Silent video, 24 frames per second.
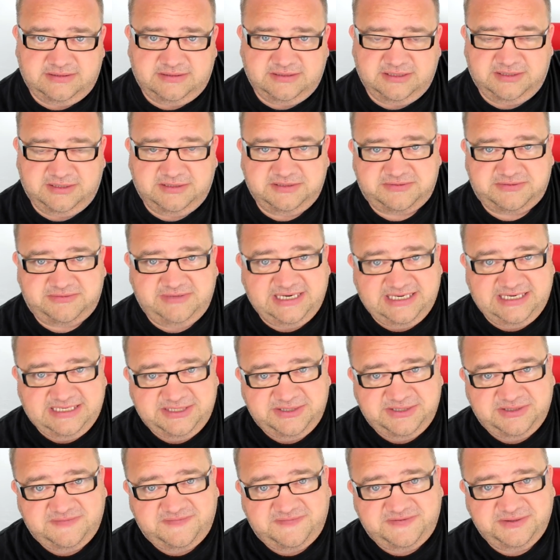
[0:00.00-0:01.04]
You know, it's
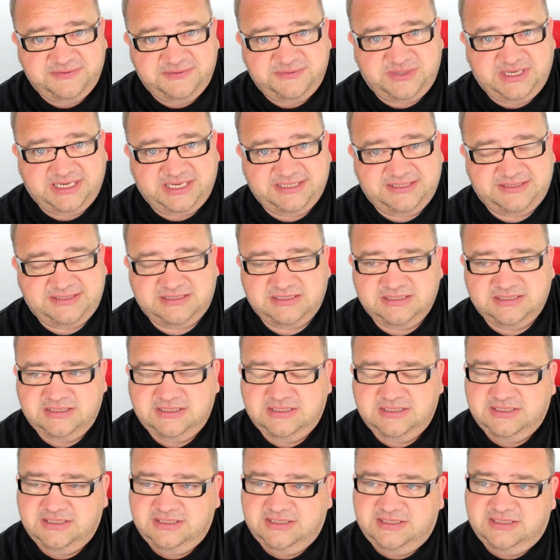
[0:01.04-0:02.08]
radio for you kids. I
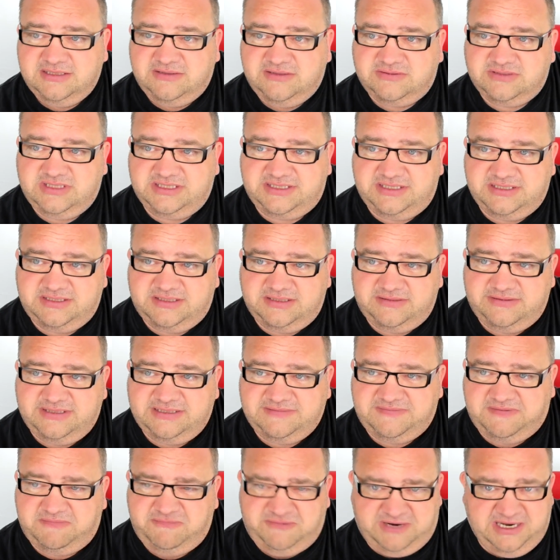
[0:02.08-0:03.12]
was listening to
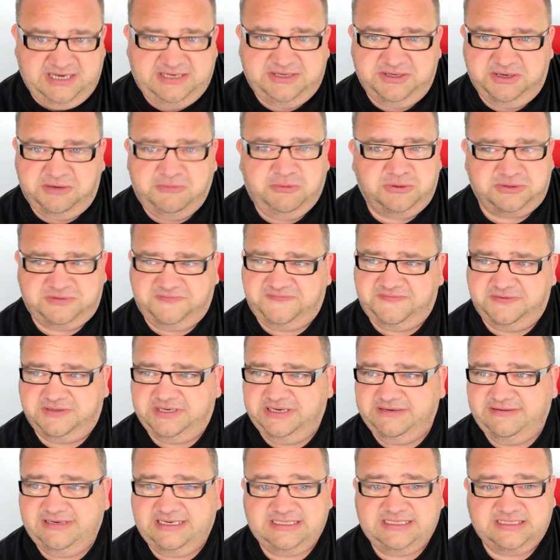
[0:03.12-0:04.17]
the radio. What's a
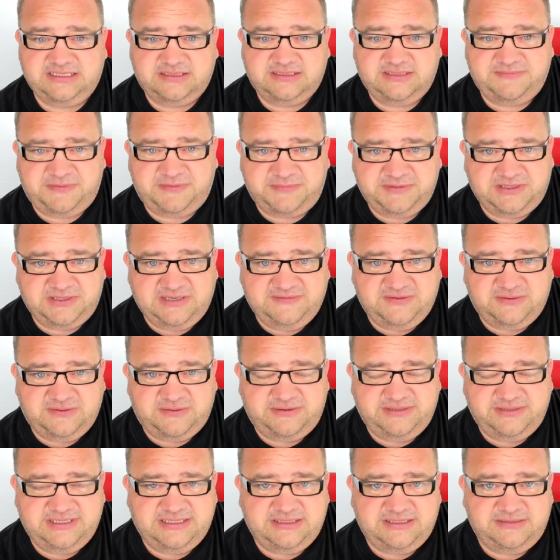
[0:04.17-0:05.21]
fucking radio? They probably don't even know
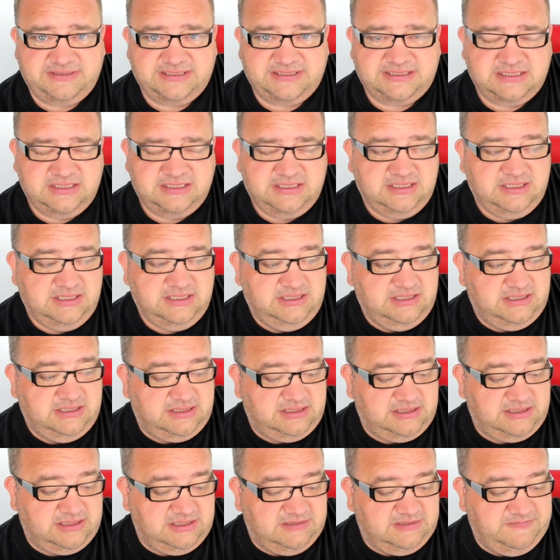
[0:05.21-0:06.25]
what a radio is.
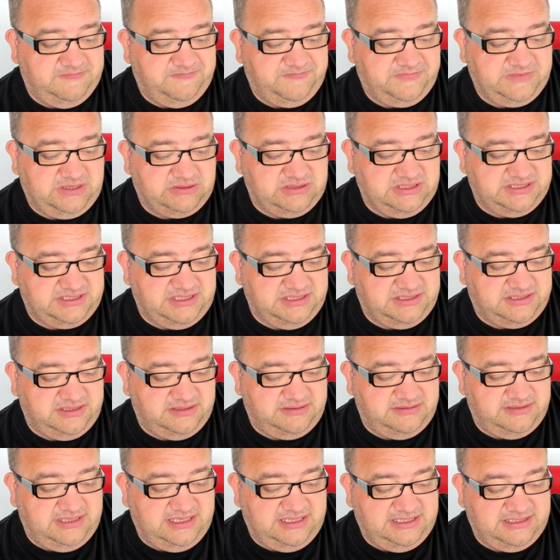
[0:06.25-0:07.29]
Um, I was listening to
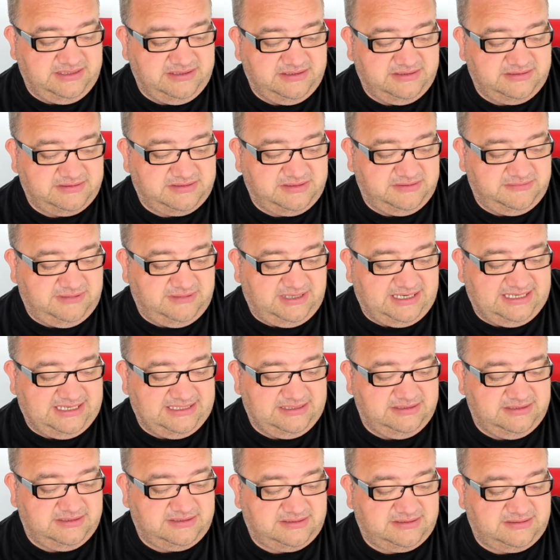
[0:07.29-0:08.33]
radio, took
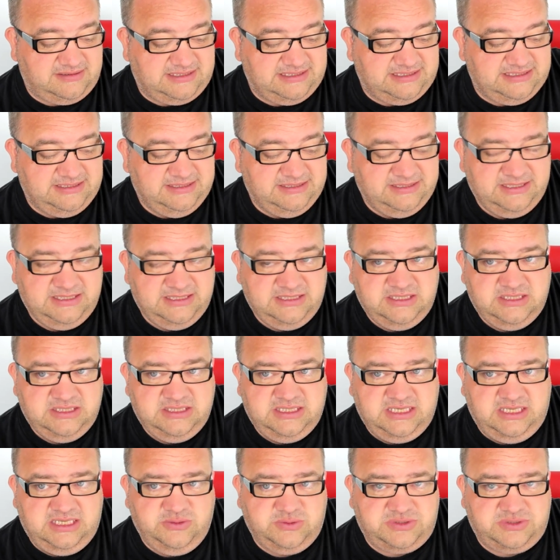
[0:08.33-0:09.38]
wireless, right?
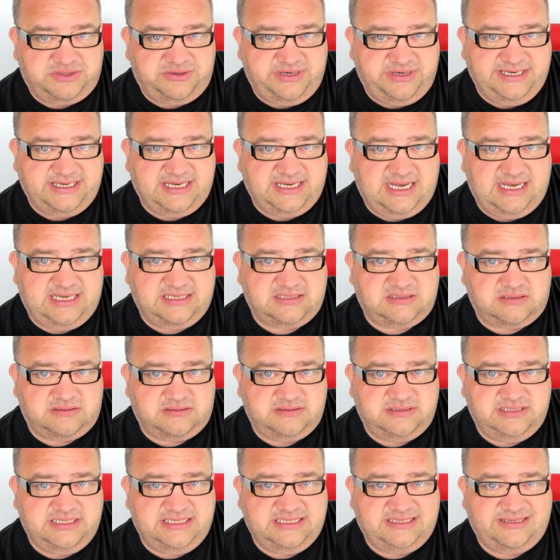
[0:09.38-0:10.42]
And there was three guys on
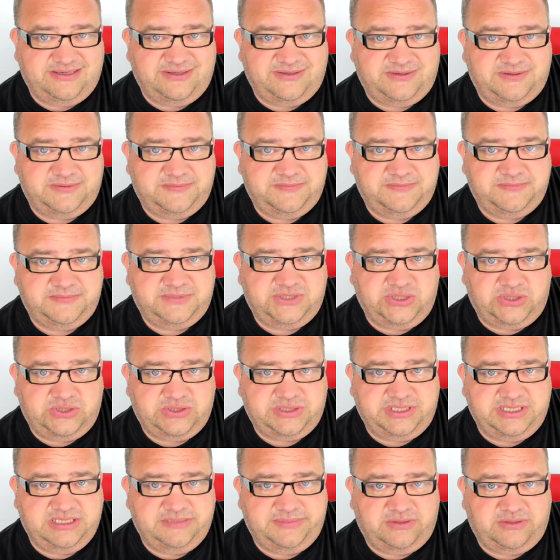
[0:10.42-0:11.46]
radio
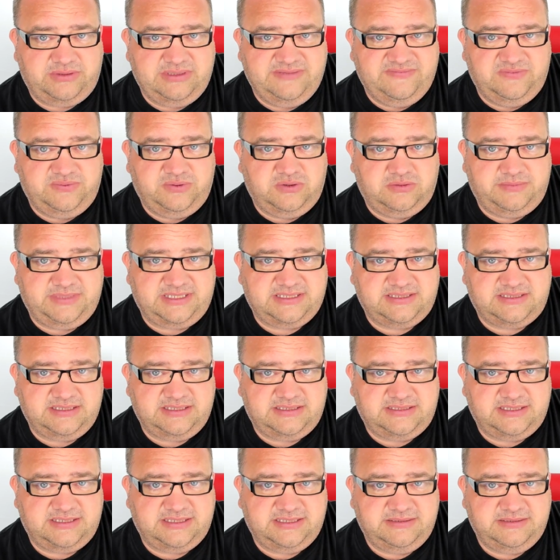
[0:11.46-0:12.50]
talking about Liverpool, Man
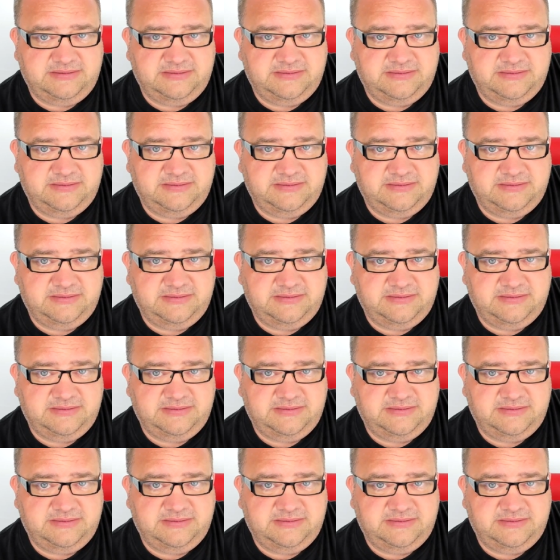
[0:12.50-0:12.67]
City,